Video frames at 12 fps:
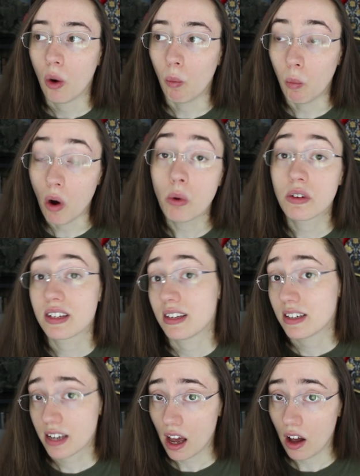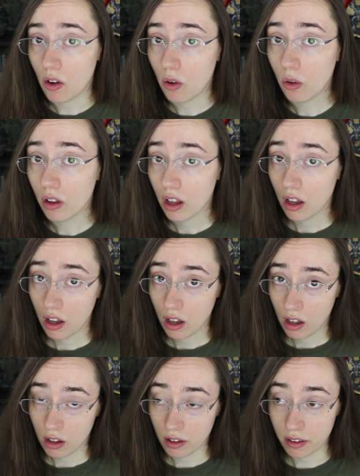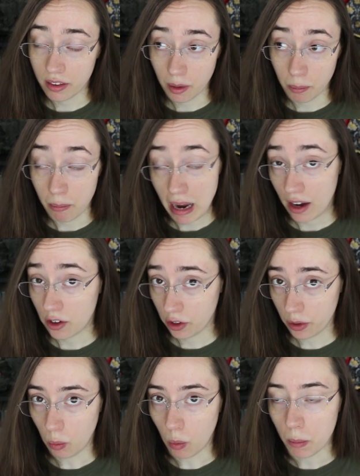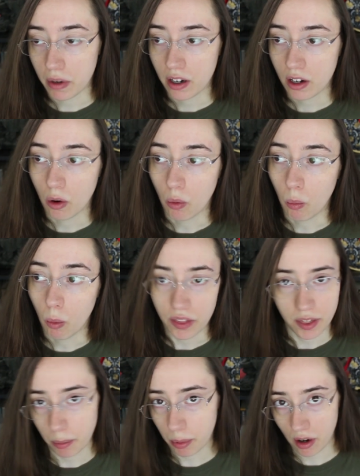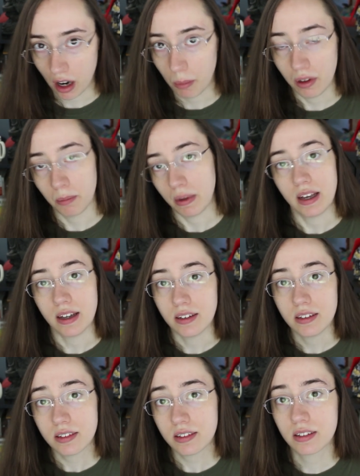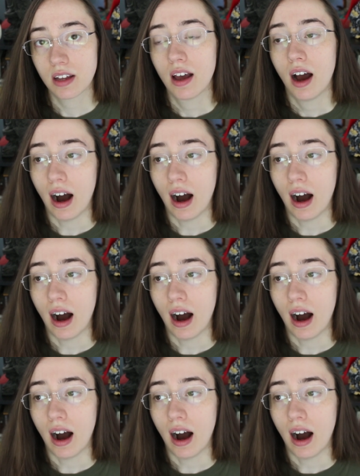won't tell the man or the woman what the problem is.